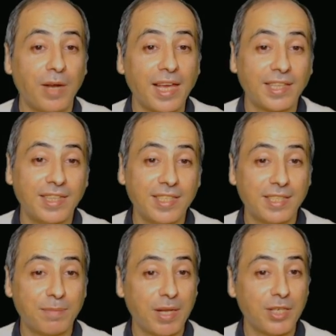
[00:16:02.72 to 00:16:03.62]
like
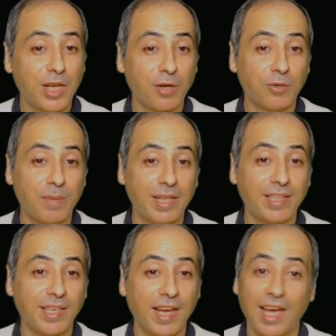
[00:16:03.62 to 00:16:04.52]
this Manjaro
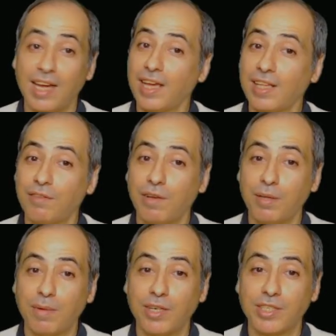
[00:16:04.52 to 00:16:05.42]
Mate. I like it
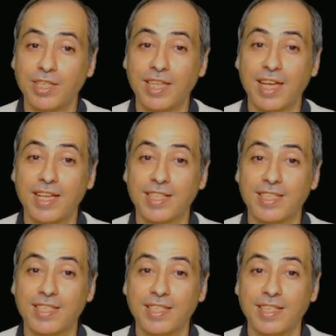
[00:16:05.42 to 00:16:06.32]
very much.
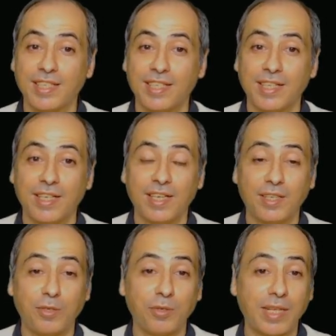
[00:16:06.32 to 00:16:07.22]

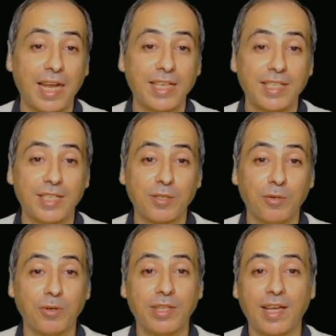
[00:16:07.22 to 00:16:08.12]
It utilizes
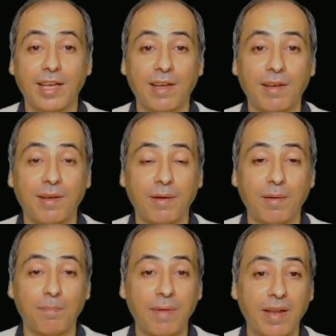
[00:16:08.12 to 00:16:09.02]
all the
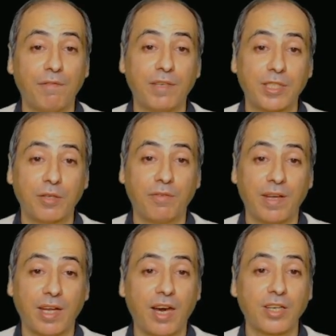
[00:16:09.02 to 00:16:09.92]
benefits of
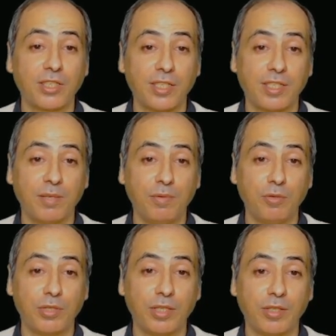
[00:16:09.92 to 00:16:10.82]
an Arch
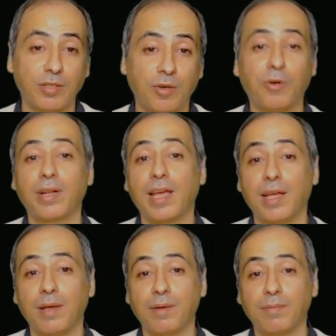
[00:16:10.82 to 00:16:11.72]
distribution or
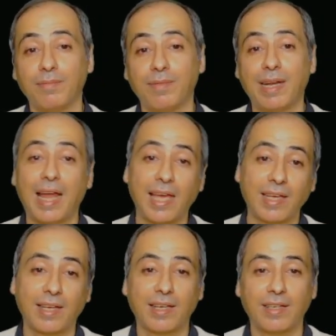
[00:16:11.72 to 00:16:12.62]
a
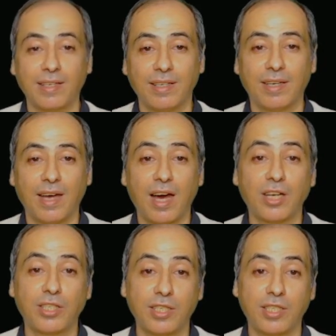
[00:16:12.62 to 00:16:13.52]
like
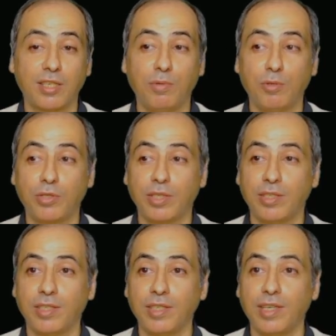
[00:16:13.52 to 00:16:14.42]
Arch
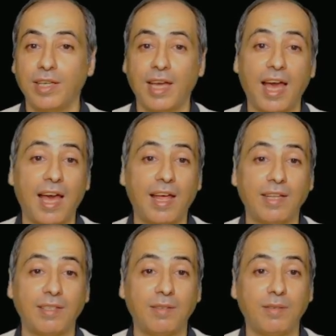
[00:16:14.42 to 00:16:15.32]
distribution,
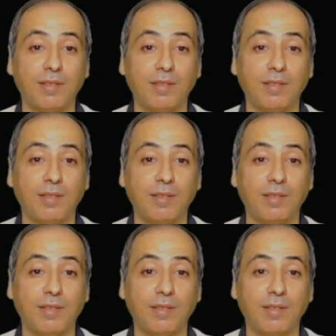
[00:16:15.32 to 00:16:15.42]
and